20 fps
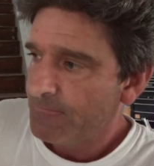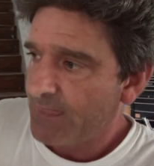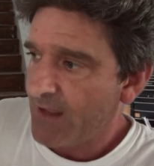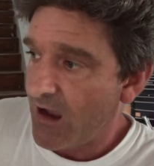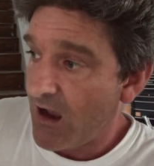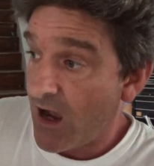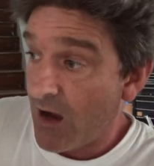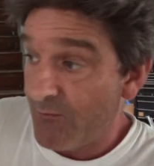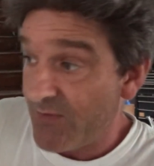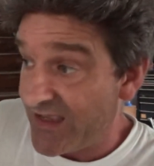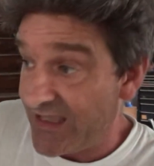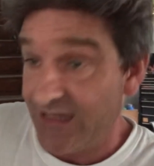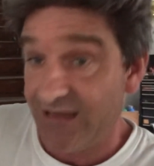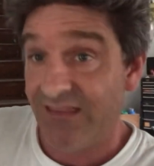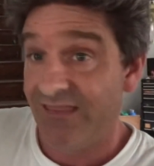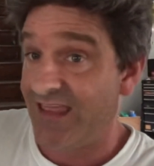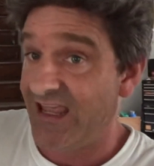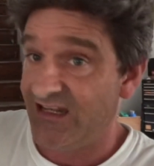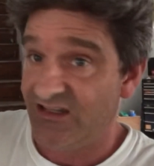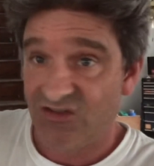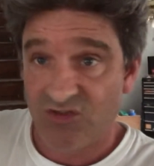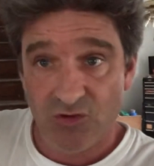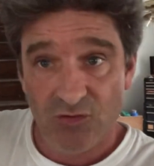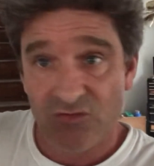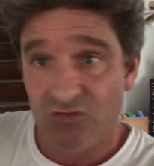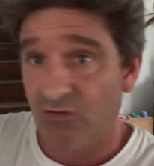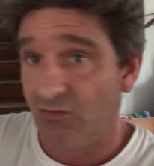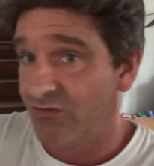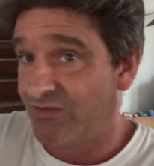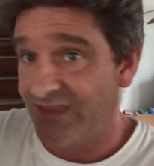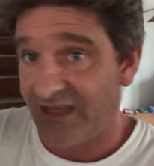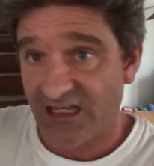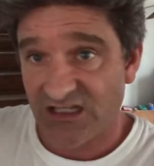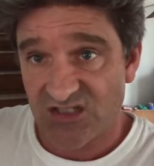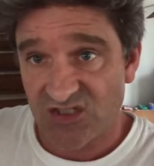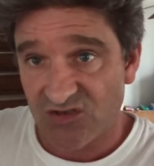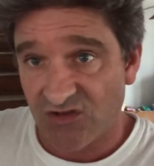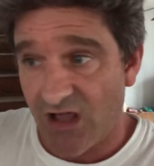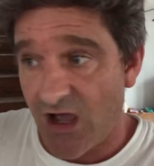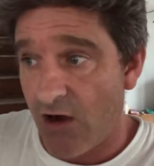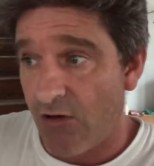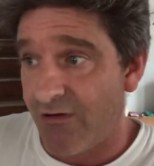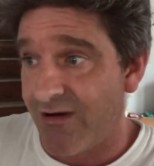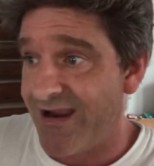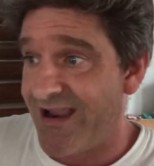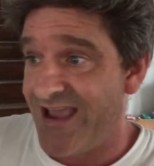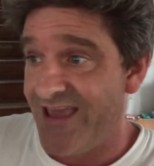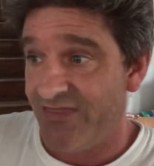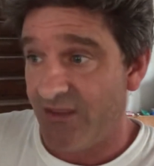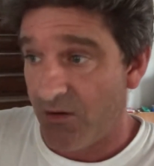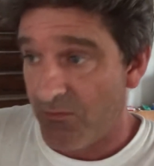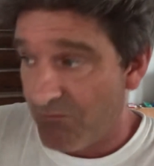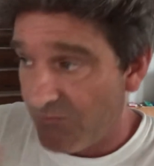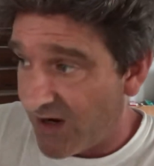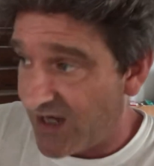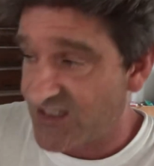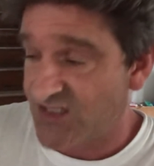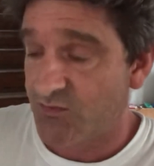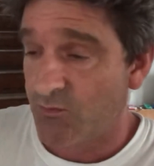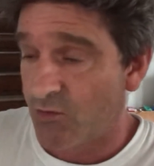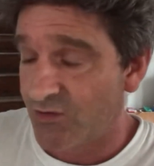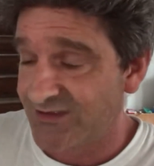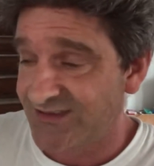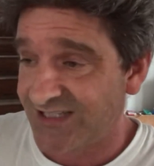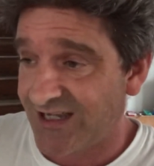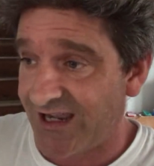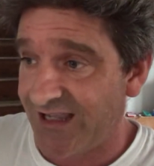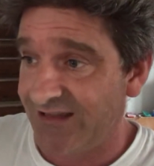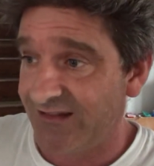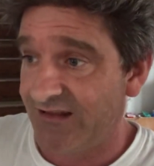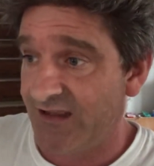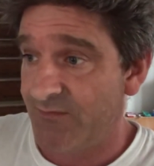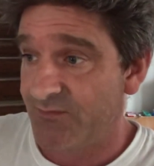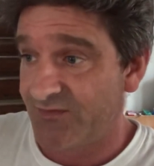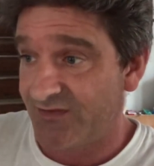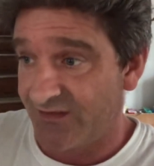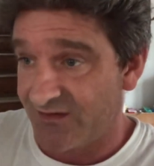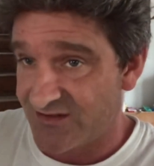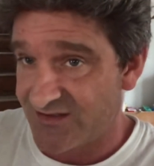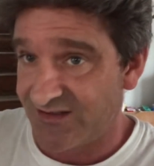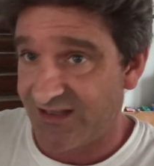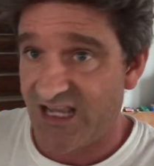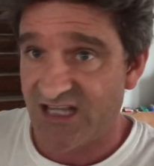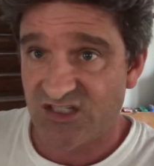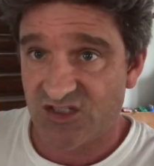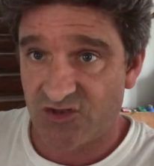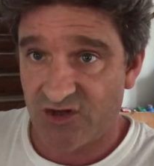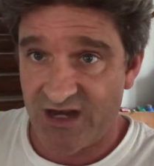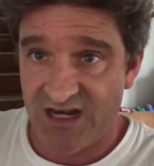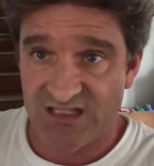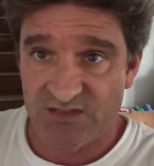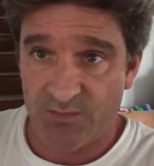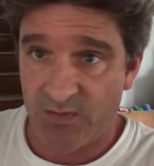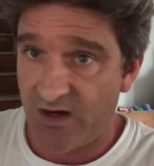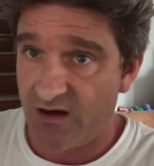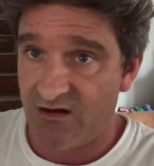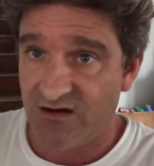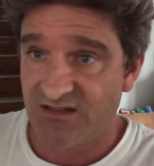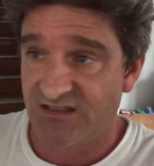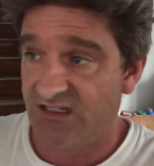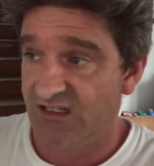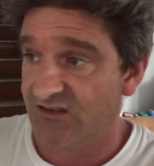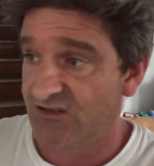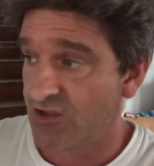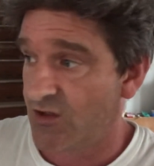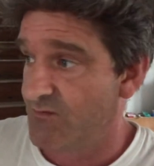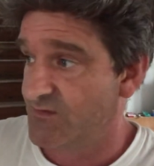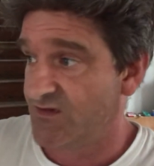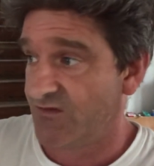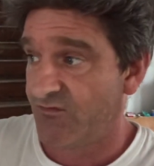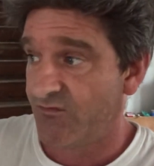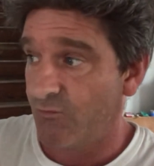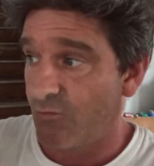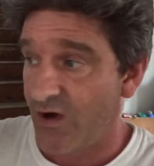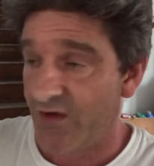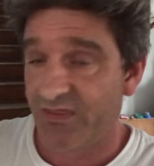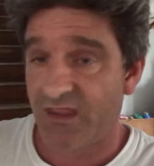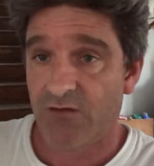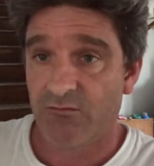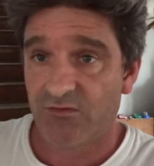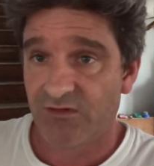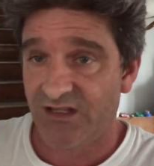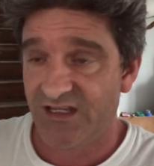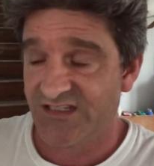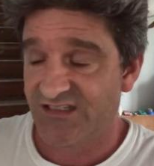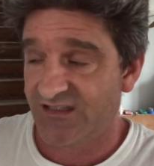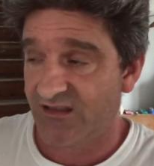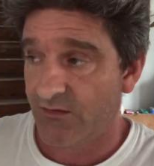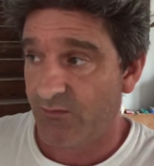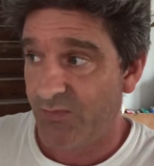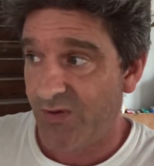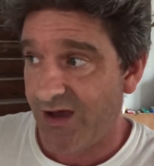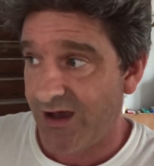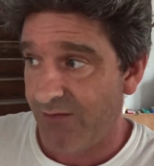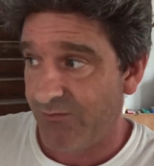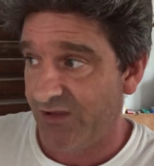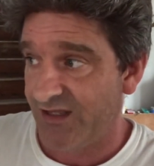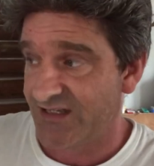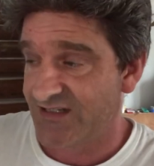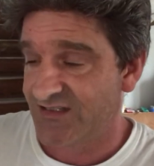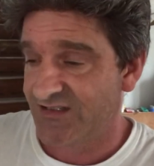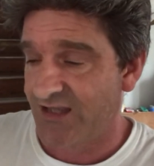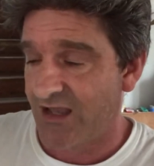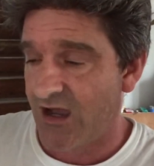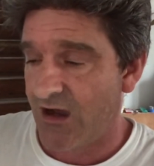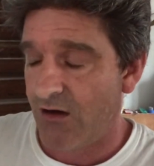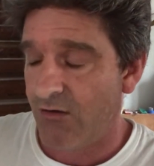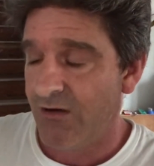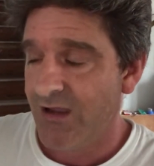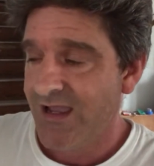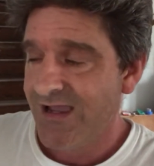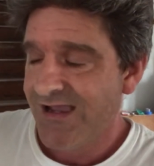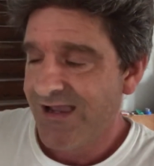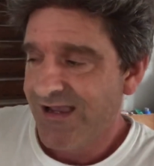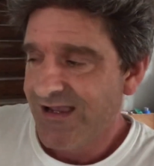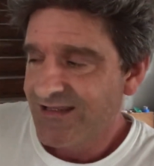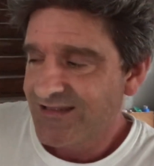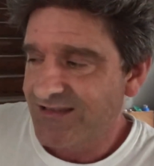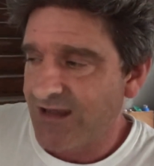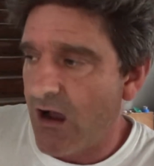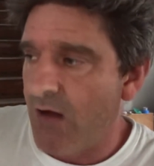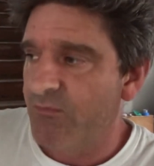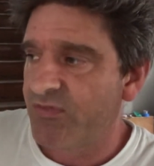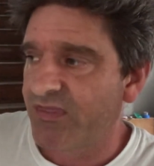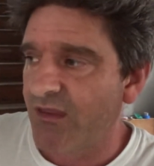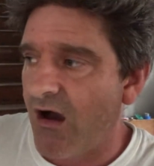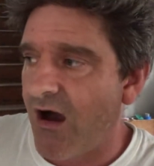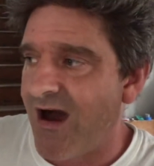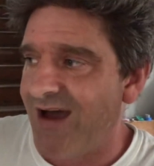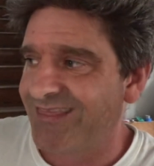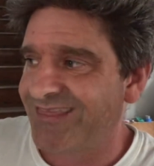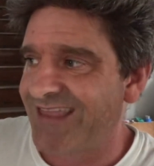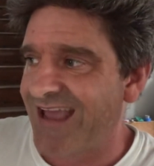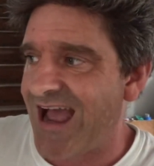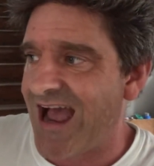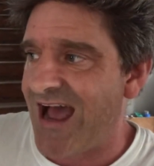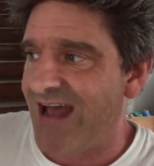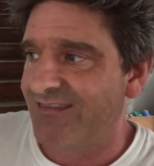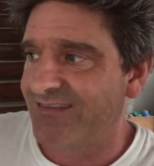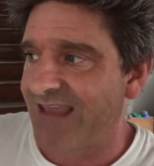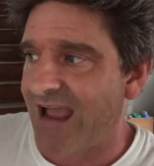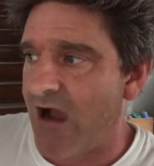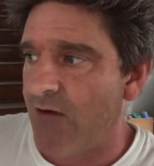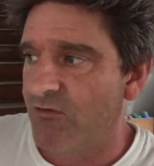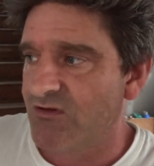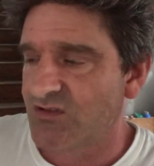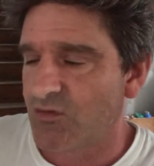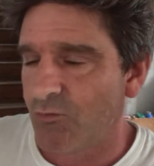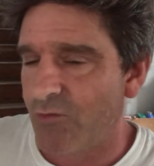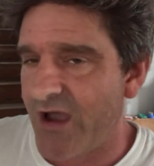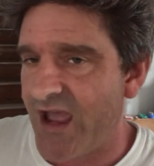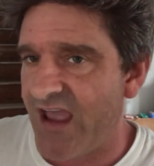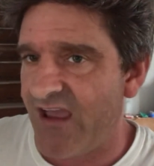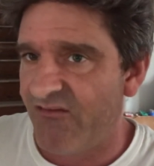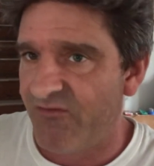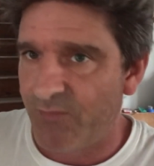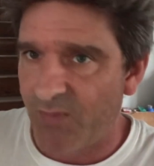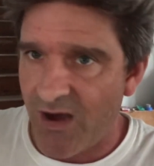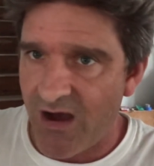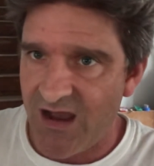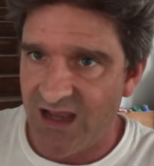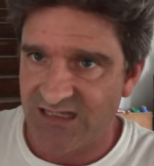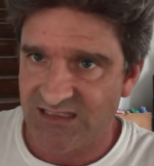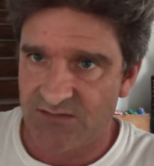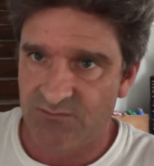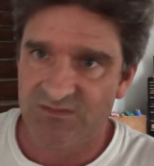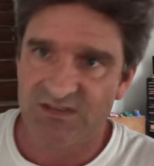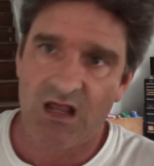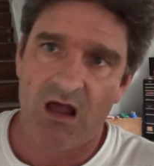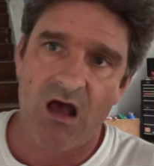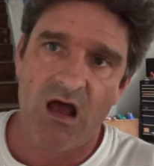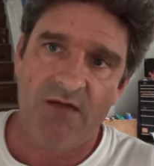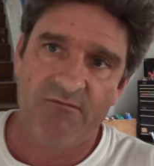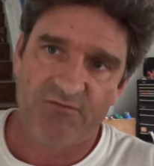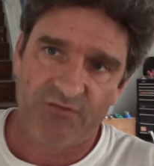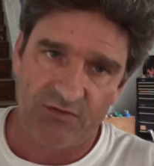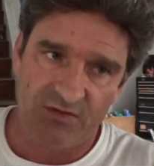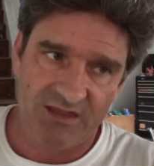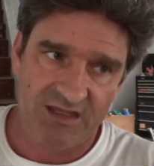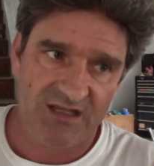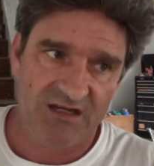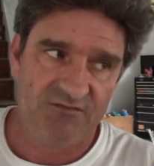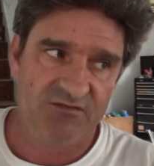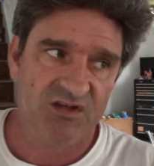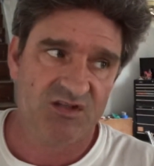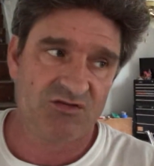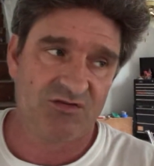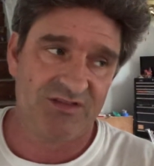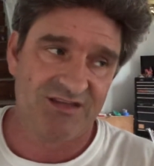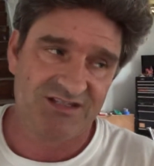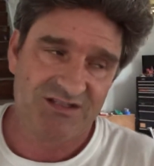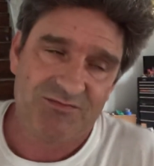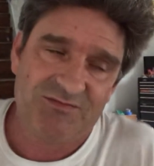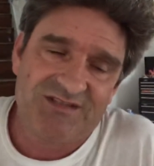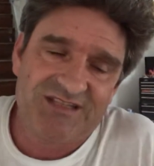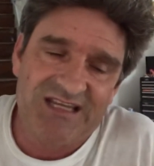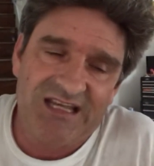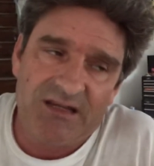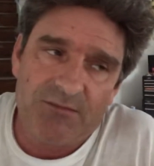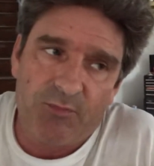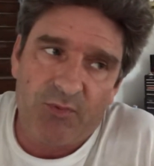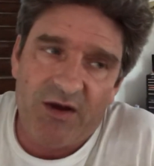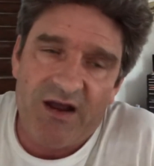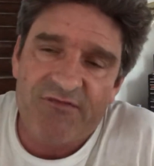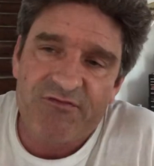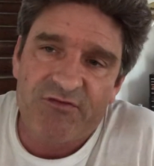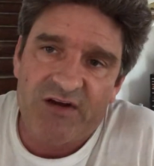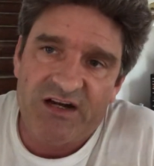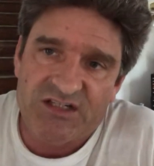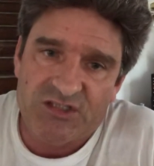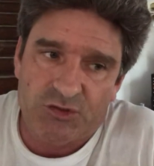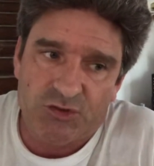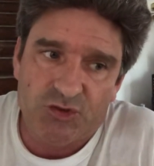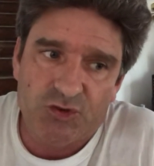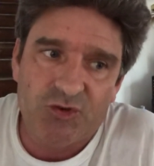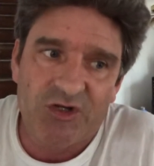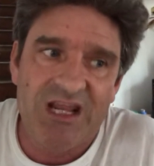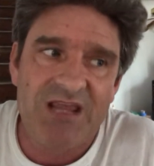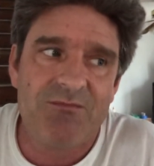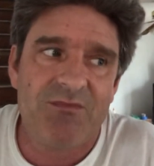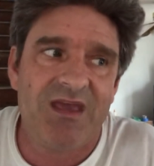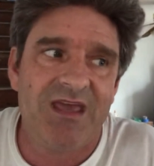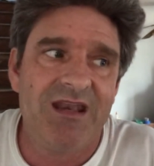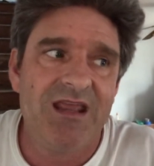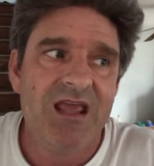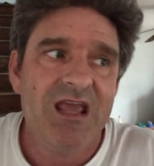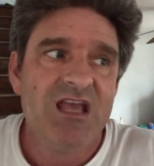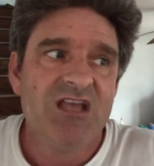they do things slower, and they're much more tight-lipped. There's less transparency in terms of what they release to the public. So some thought that was a way of buying some time for the individual, that she was getting preferential treatment